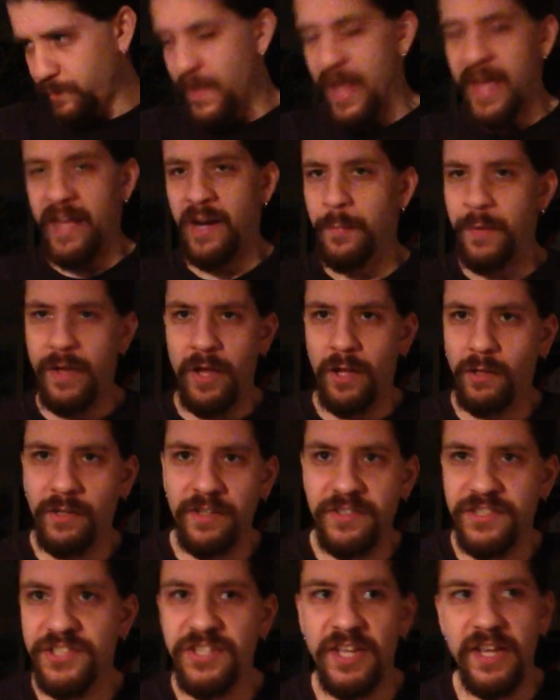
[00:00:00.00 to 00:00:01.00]
Annabelle,
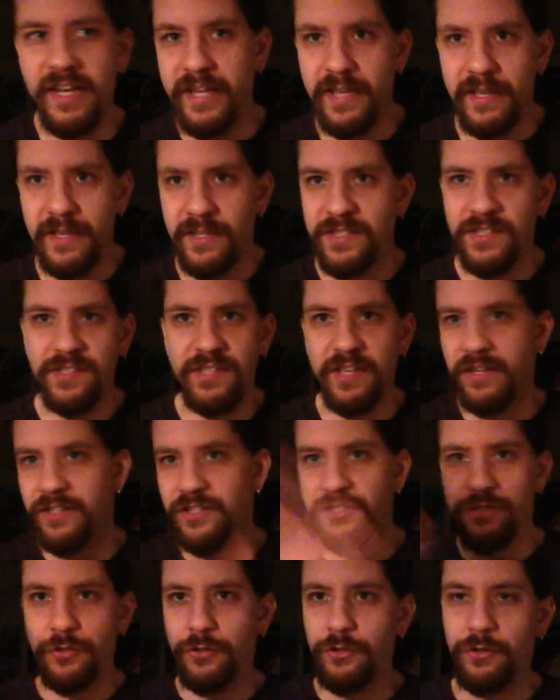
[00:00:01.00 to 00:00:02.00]
Insidious,
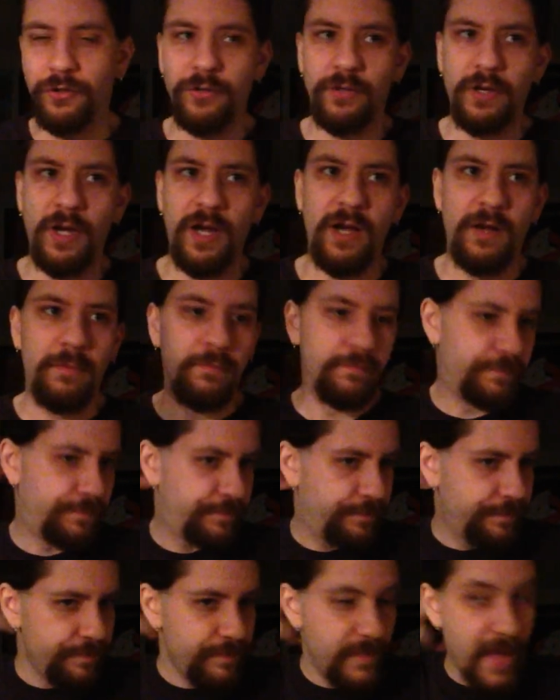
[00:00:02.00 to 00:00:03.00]
Sinister, uh,
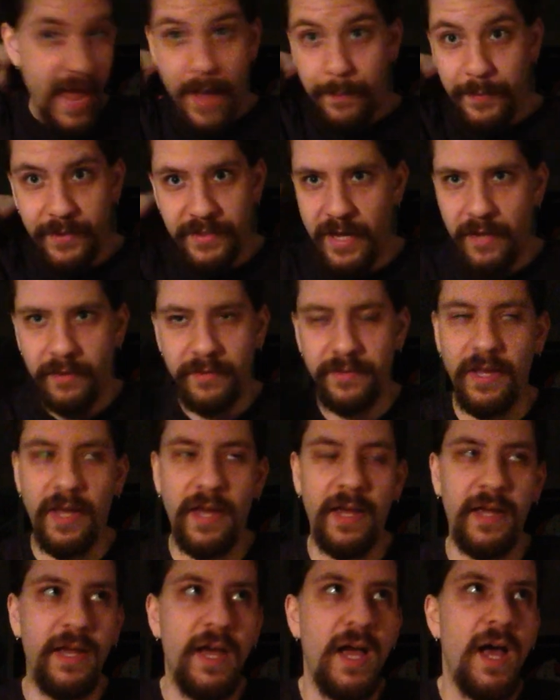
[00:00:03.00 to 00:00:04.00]
Happy Death
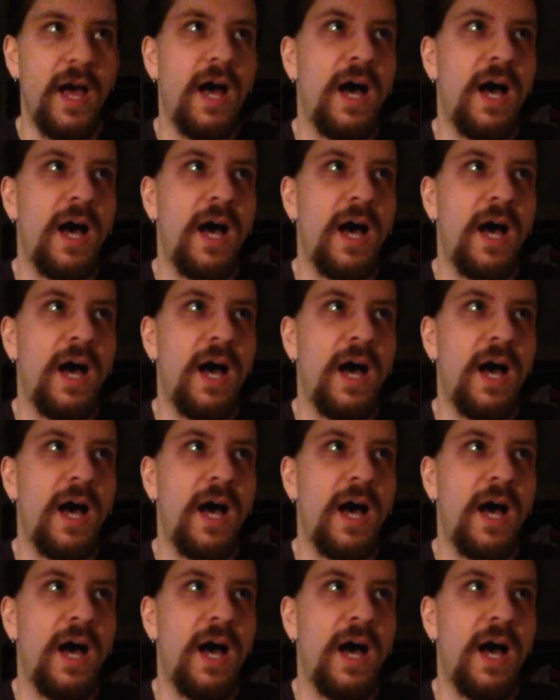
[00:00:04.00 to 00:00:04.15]
Day.